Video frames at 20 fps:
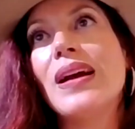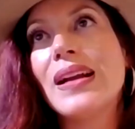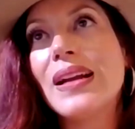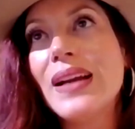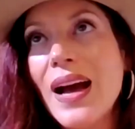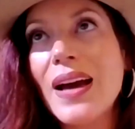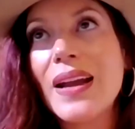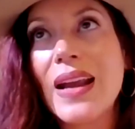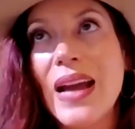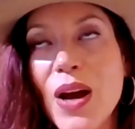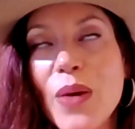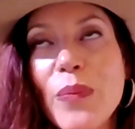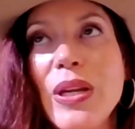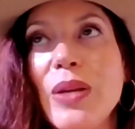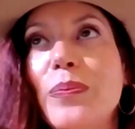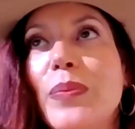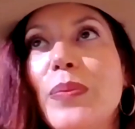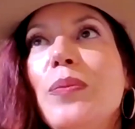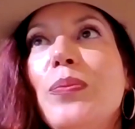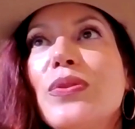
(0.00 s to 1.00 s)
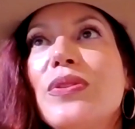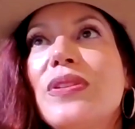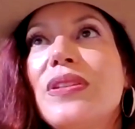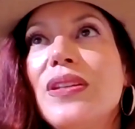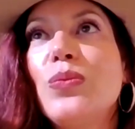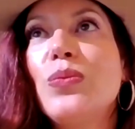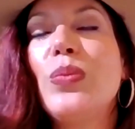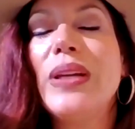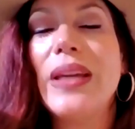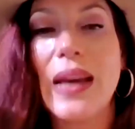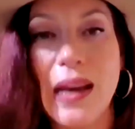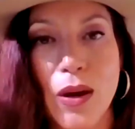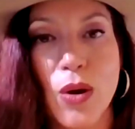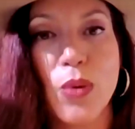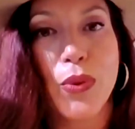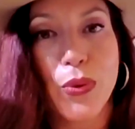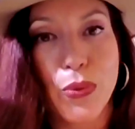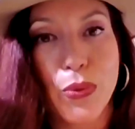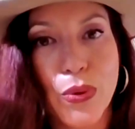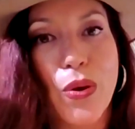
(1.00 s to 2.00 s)
God, how many people did we help
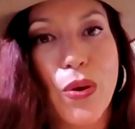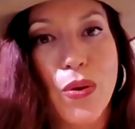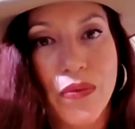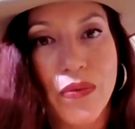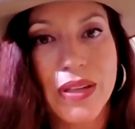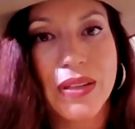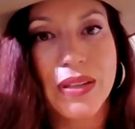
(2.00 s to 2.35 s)
through COVID?